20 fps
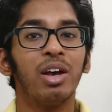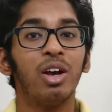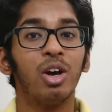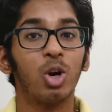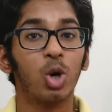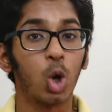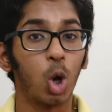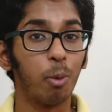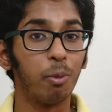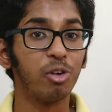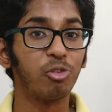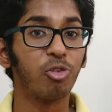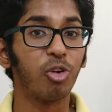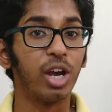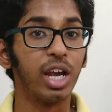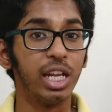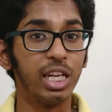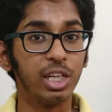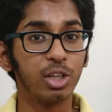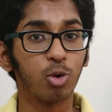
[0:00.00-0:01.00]
Comment for
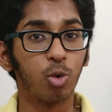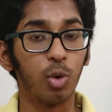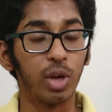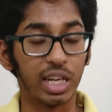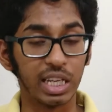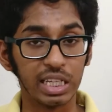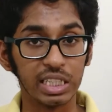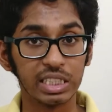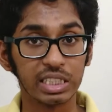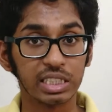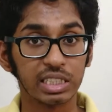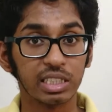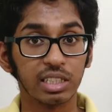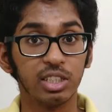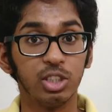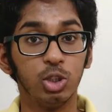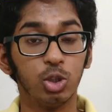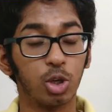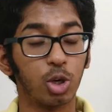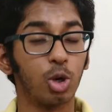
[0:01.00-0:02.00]
any queries.
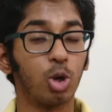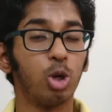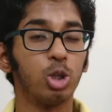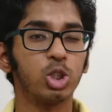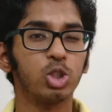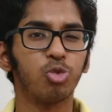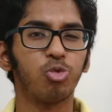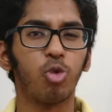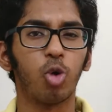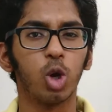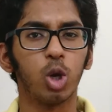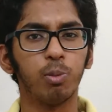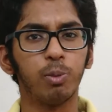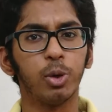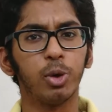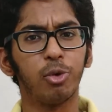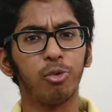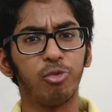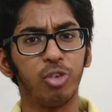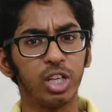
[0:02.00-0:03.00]
You can also follow me
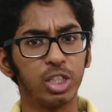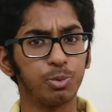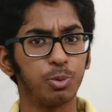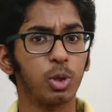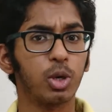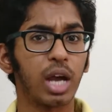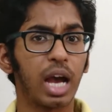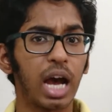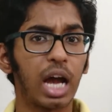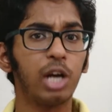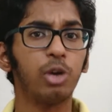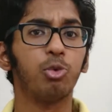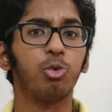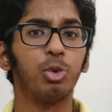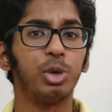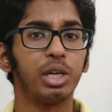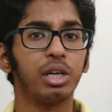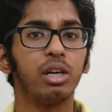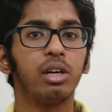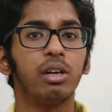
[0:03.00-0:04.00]
on Facebook and
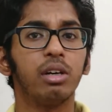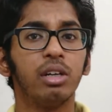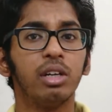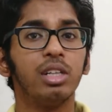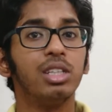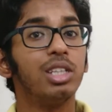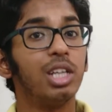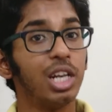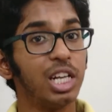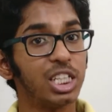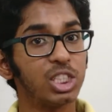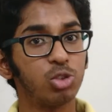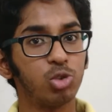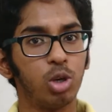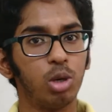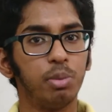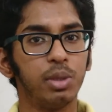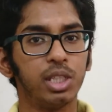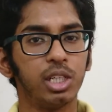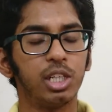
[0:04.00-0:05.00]
Twitter. The links will
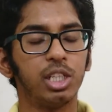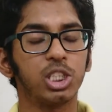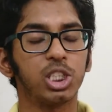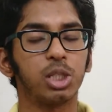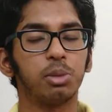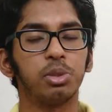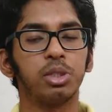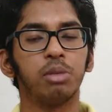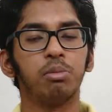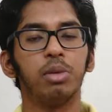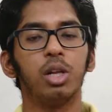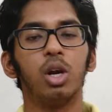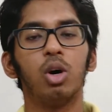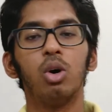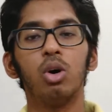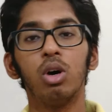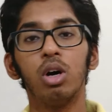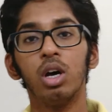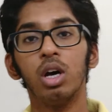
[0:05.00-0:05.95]
be in the description below.